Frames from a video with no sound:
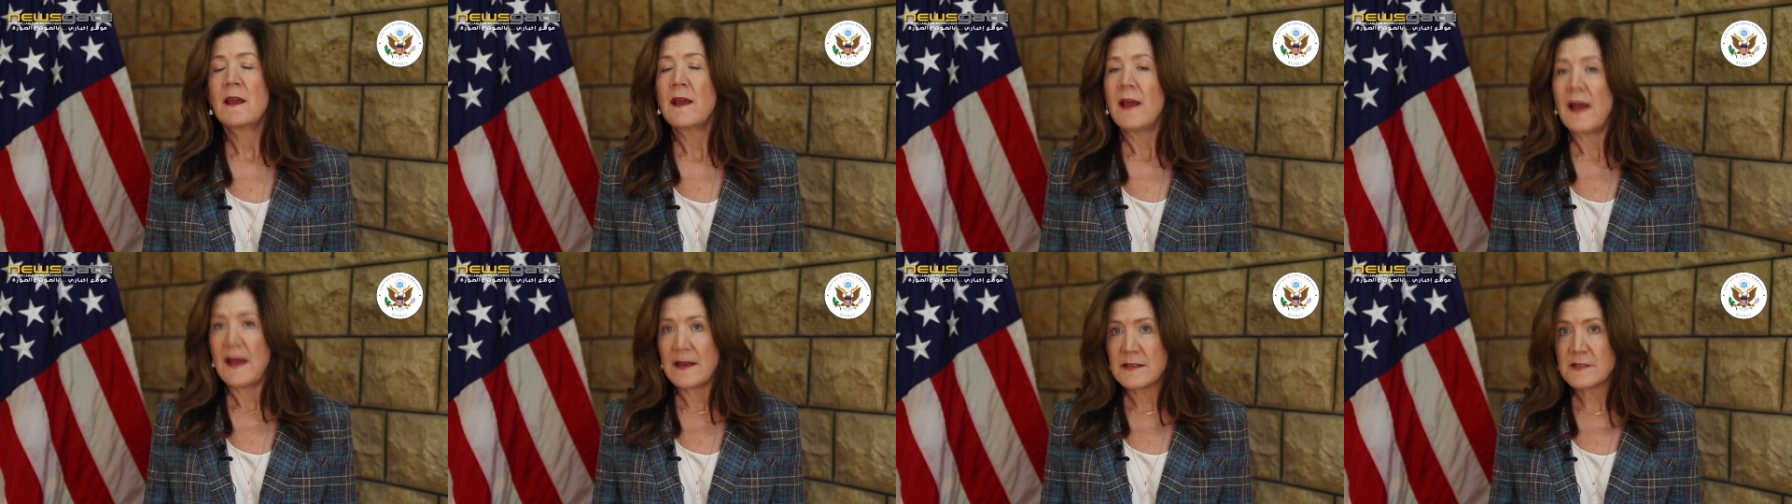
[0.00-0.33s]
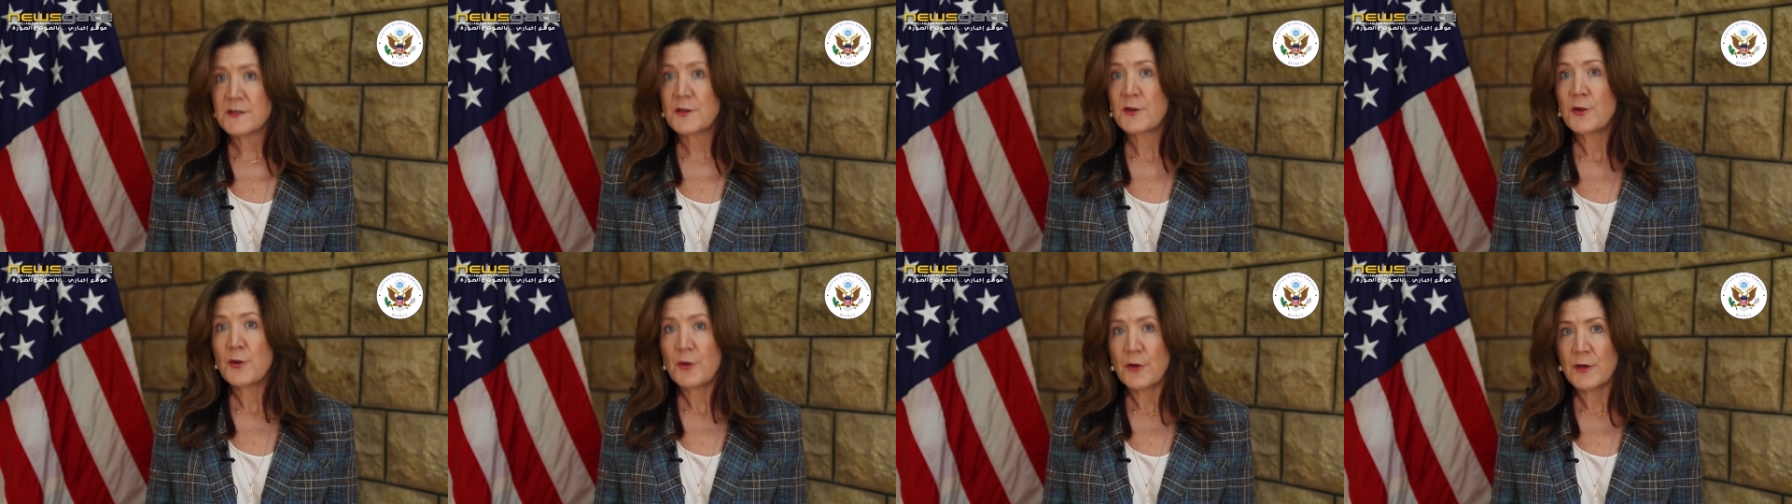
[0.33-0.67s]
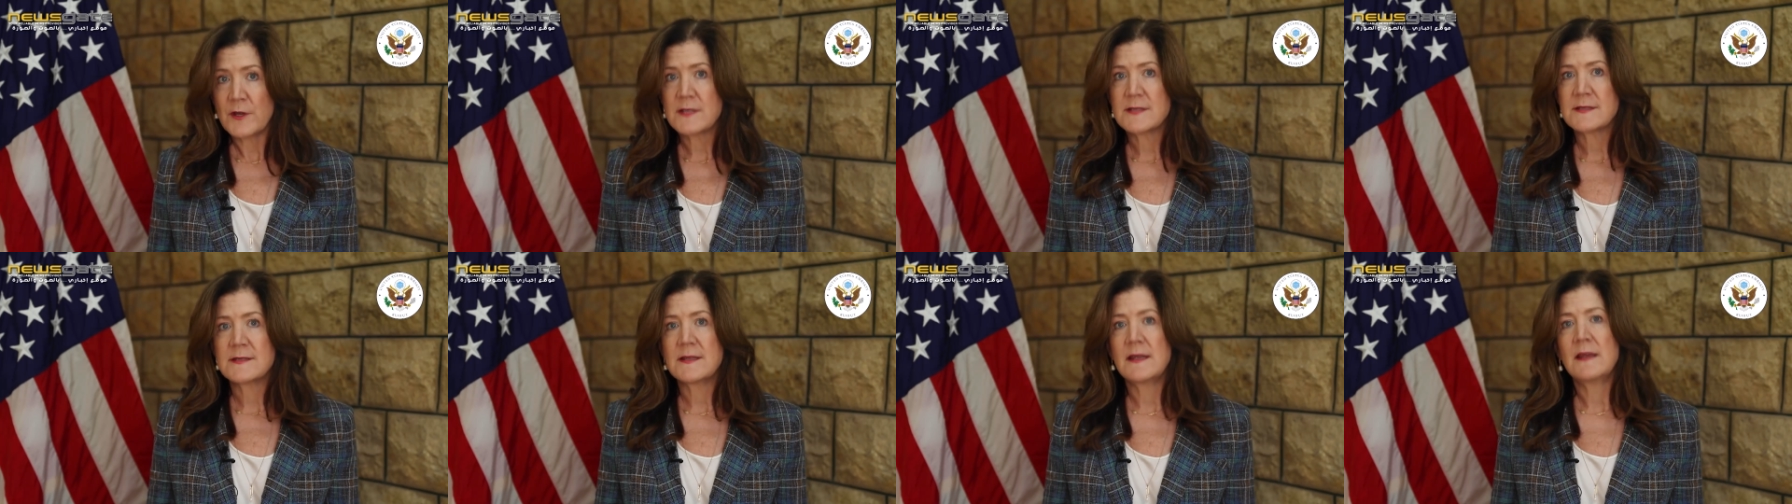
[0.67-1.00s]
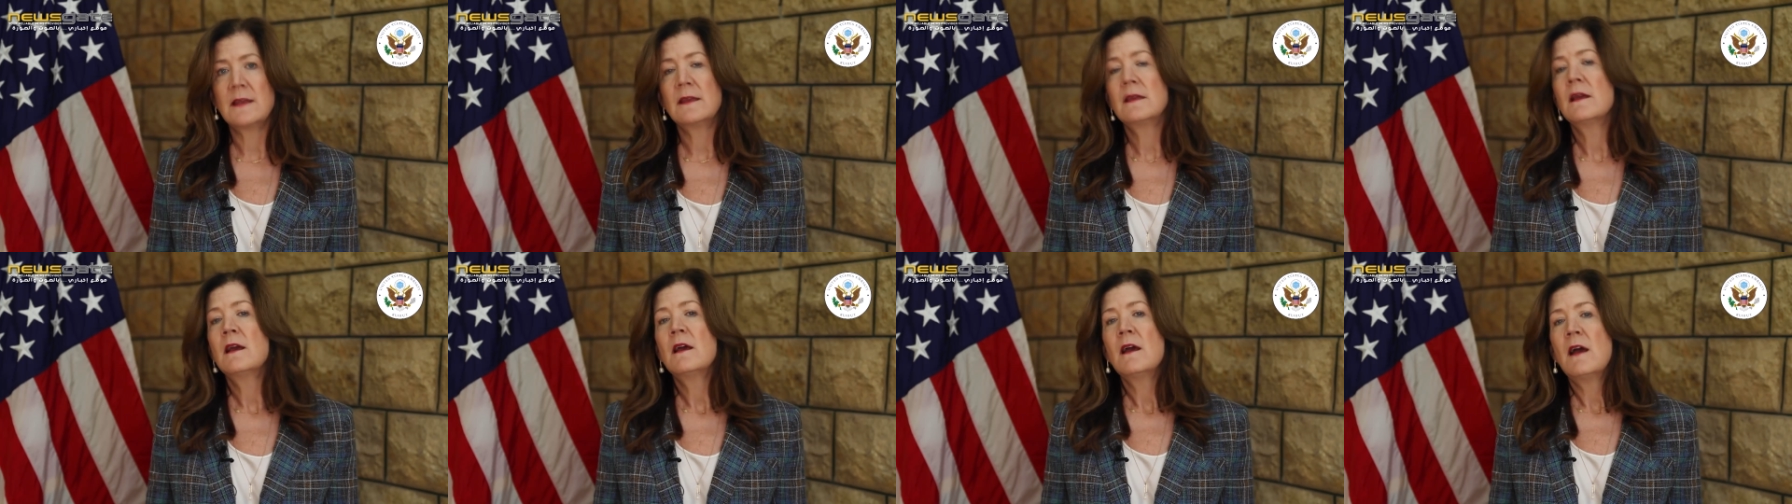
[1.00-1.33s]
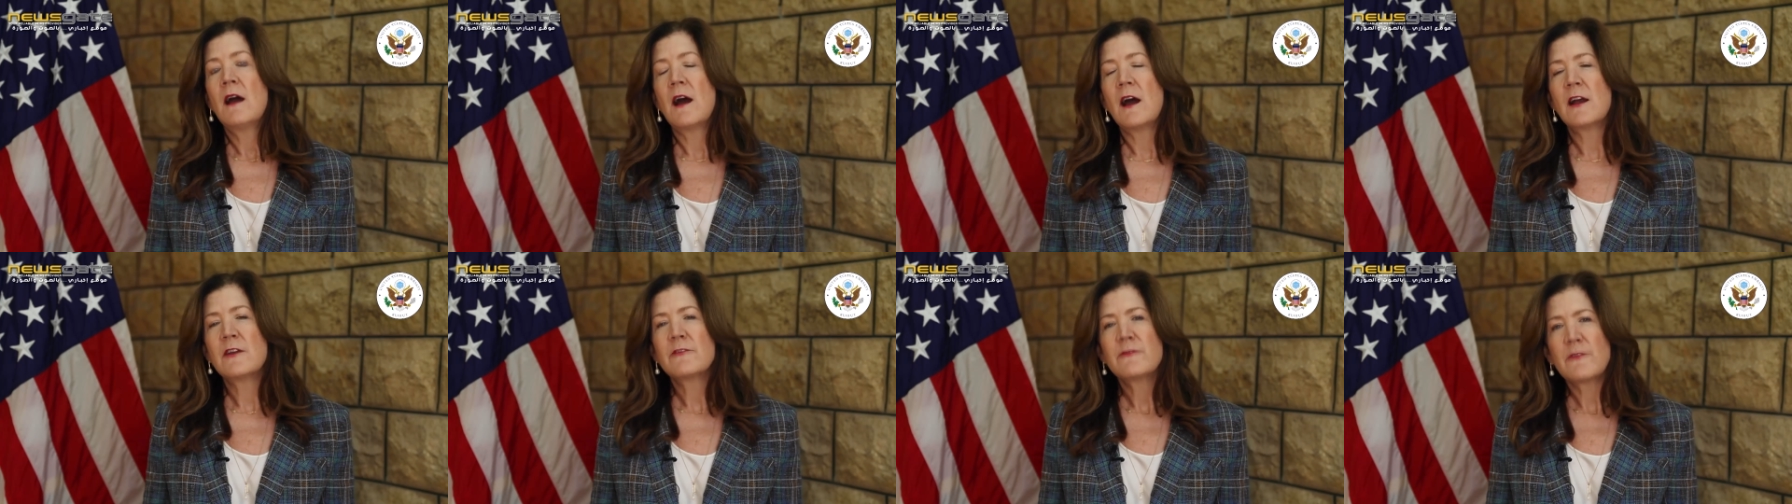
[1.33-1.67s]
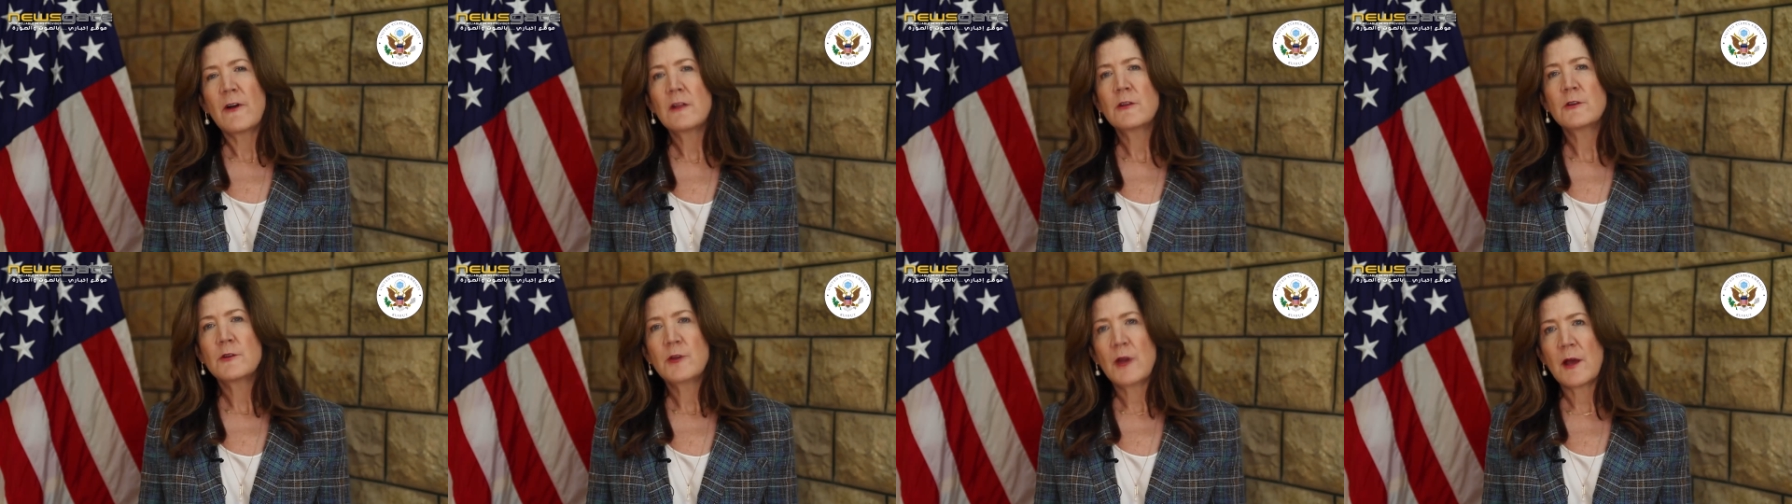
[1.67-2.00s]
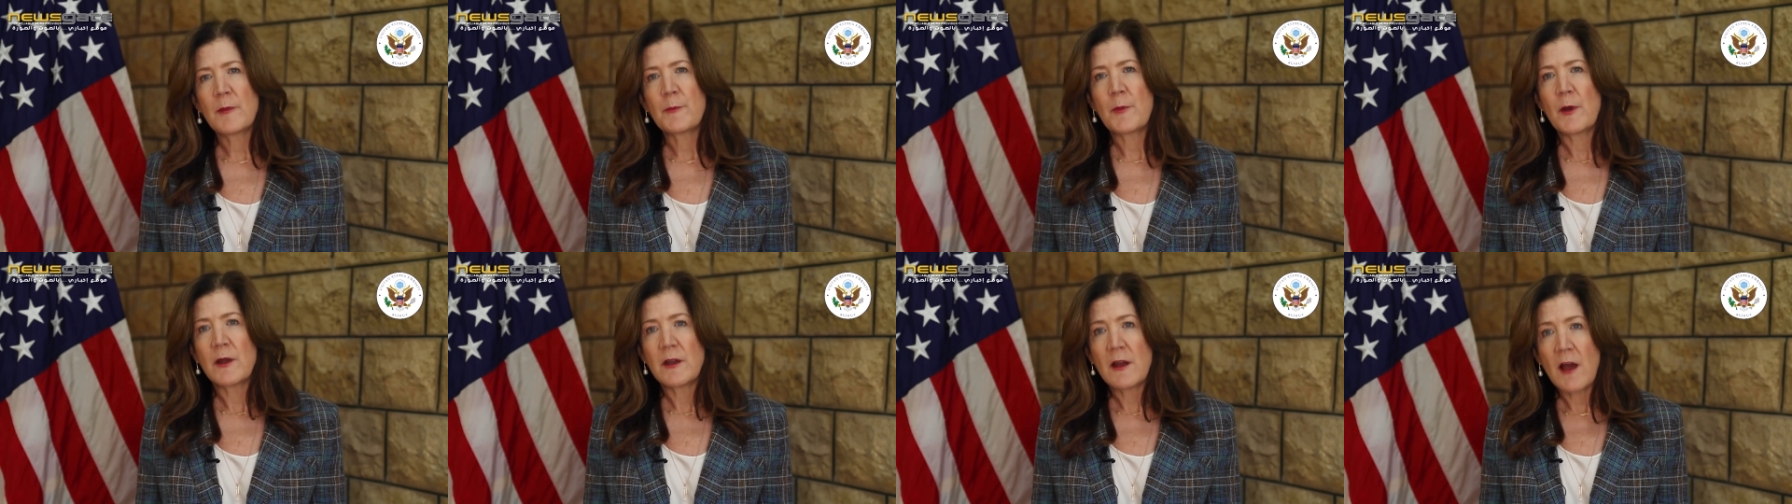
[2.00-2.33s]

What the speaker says: as a courtesy, I followed up on